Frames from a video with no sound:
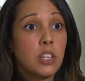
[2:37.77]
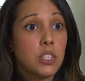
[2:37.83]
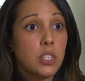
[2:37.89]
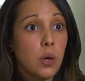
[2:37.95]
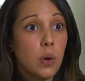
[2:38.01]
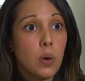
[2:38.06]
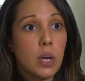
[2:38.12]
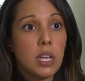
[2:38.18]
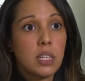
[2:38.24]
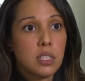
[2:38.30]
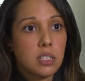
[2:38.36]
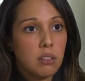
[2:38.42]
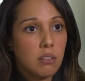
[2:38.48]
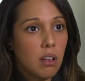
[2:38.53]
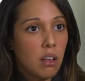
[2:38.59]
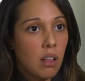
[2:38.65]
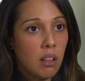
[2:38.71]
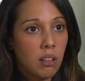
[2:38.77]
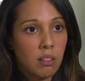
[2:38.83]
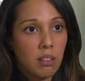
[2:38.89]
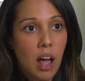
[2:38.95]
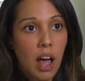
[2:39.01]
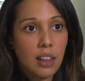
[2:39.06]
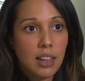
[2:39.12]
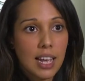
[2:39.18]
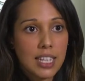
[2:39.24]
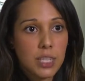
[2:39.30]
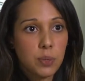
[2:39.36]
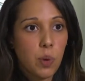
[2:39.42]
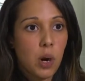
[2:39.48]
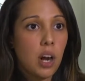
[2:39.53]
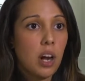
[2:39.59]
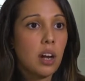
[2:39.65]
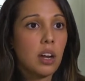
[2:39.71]
So it's a lot
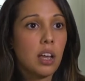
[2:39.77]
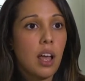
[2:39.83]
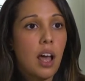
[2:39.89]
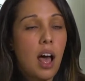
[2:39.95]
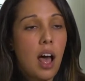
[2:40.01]
less work